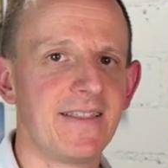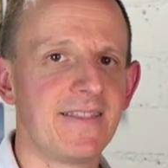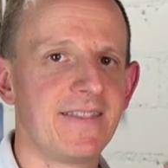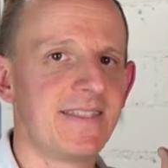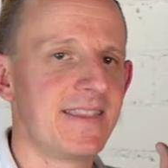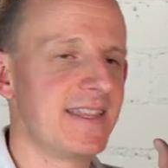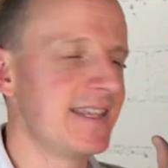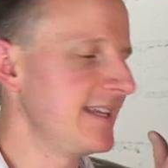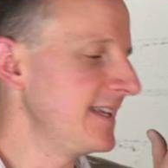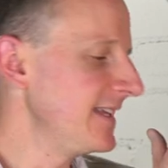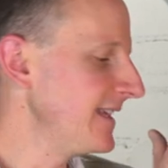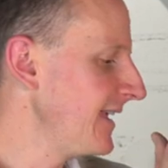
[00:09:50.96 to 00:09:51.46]

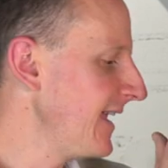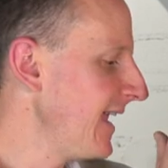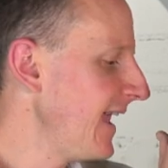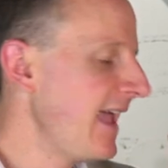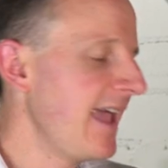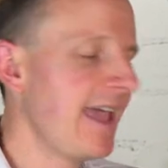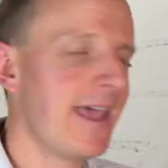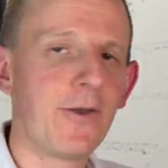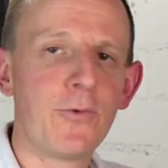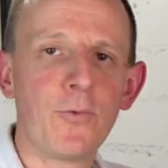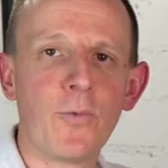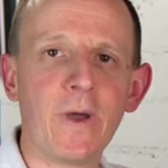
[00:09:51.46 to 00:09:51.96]
the
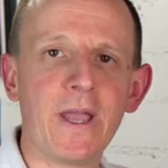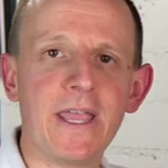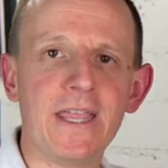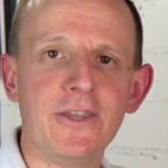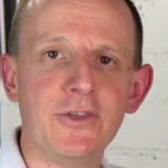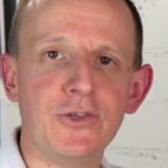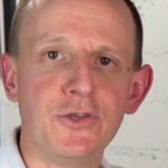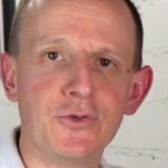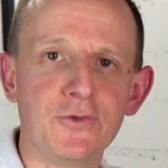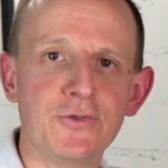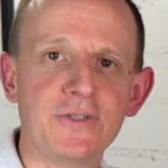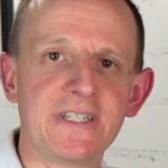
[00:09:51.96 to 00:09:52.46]
head weight
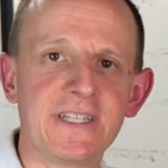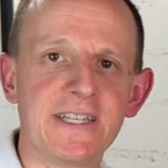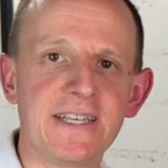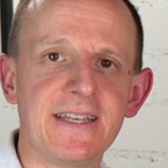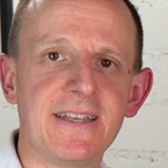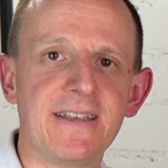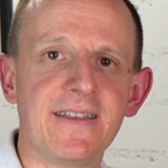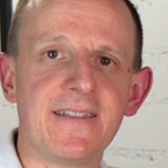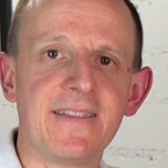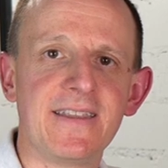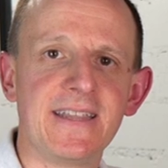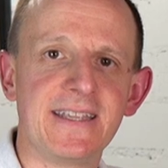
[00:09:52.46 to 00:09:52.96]

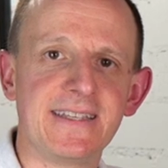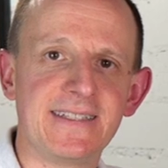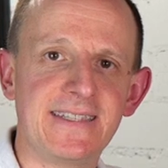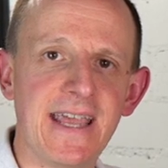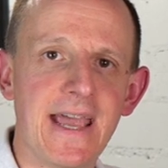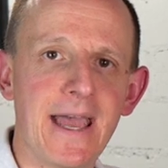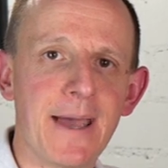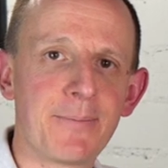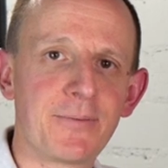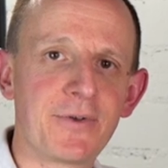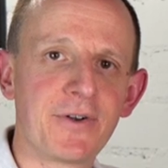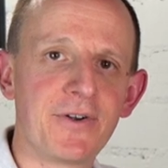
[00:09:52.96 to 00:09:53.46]
using the
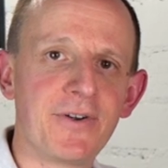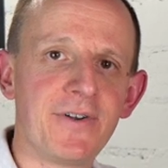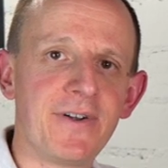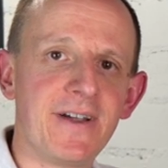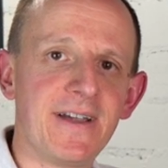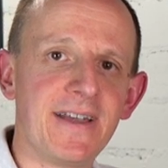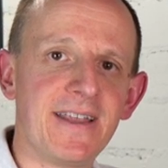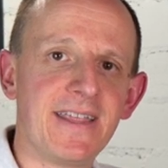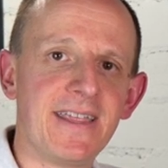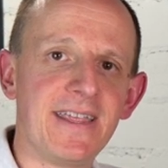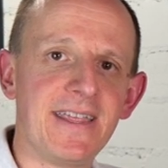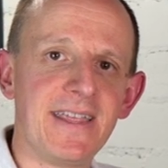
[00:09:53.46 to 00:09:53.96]
adapter
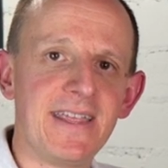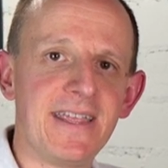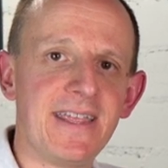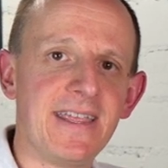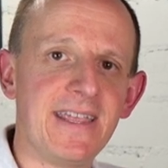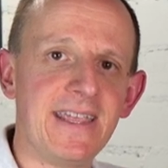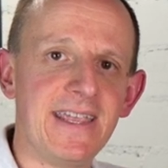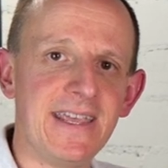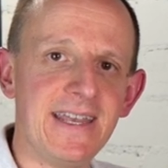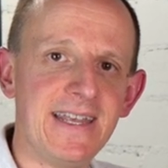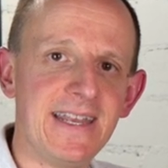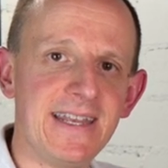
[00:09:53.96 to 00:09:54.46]

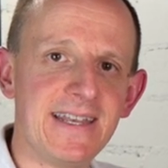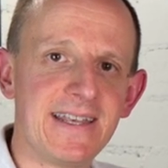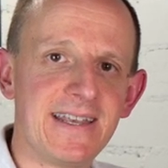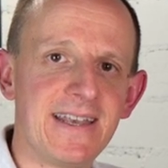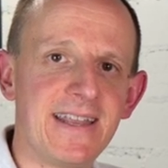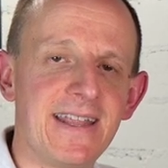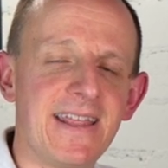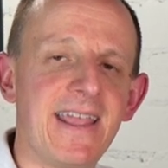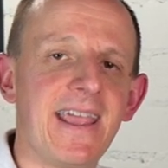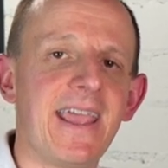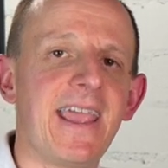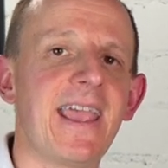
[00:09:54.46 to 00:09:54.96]
in it
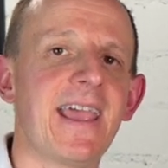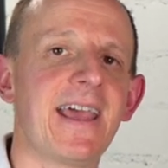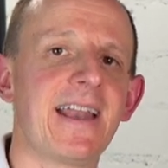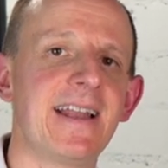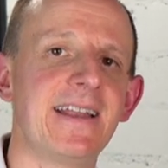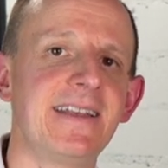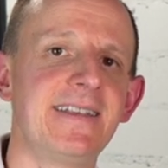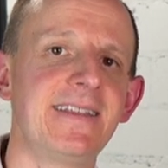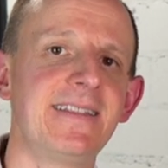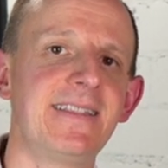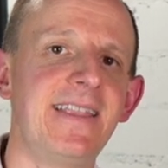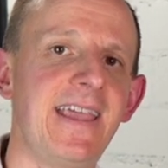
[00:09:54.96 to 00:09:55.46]
and
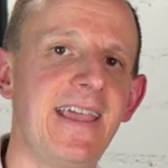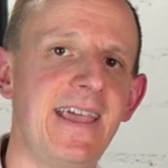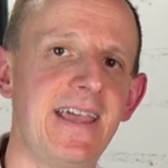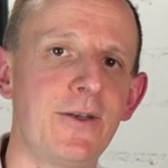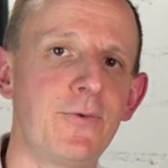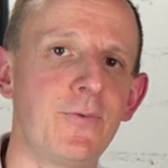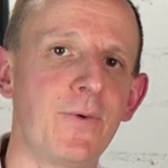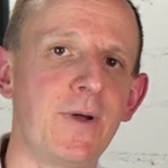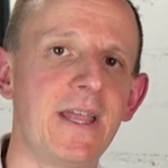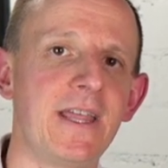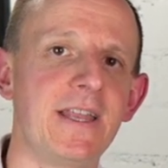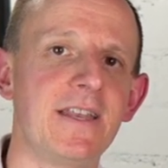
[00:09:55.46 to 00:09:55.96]
I did the head
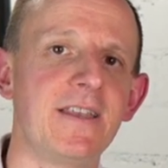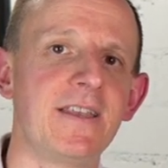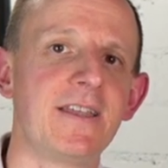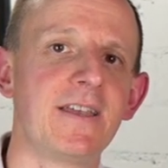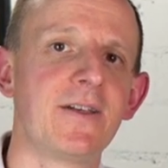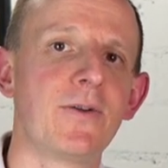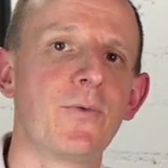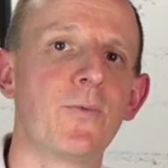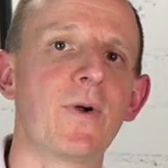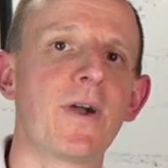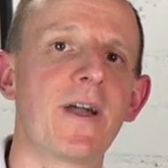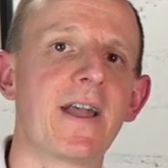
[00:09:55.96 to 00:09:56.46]
weight
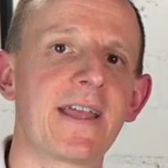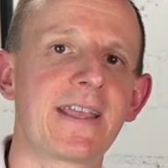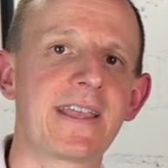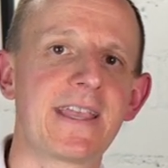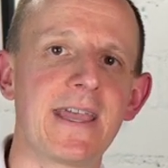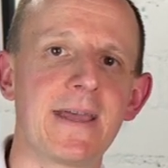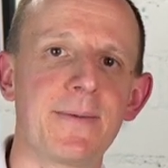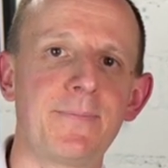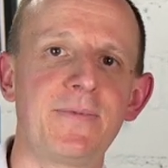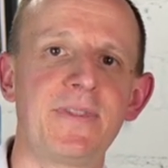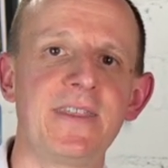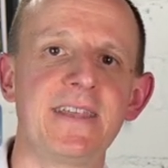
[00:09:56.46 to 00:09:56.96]
where I
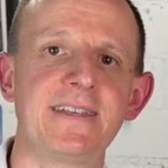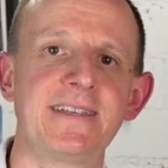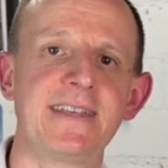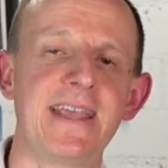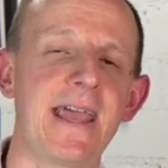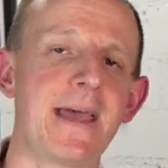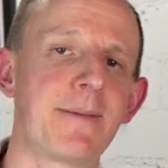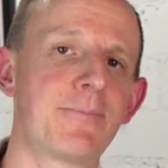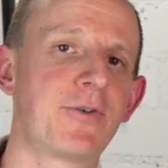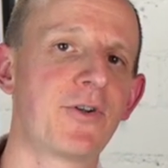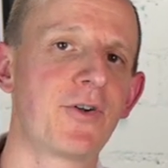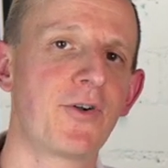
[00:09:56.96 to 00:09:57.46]
kept the
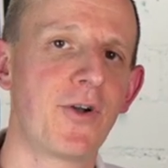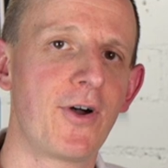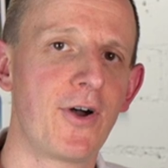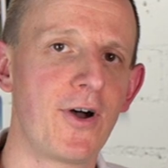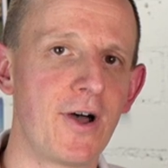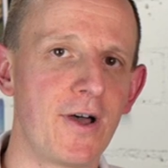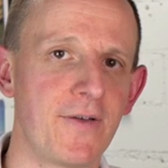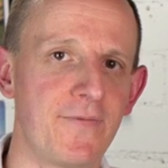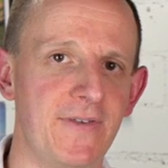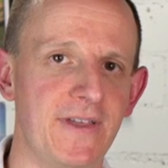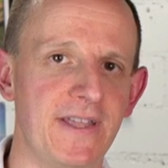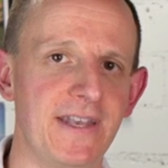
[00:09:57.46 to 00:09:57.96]
adapter
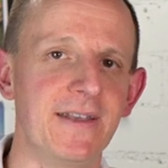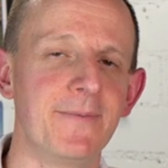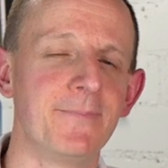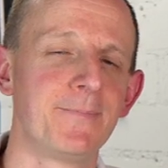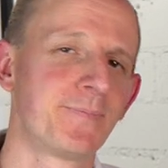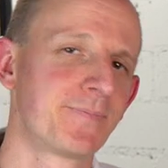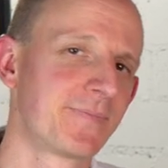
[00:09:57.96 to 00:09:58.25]
off it.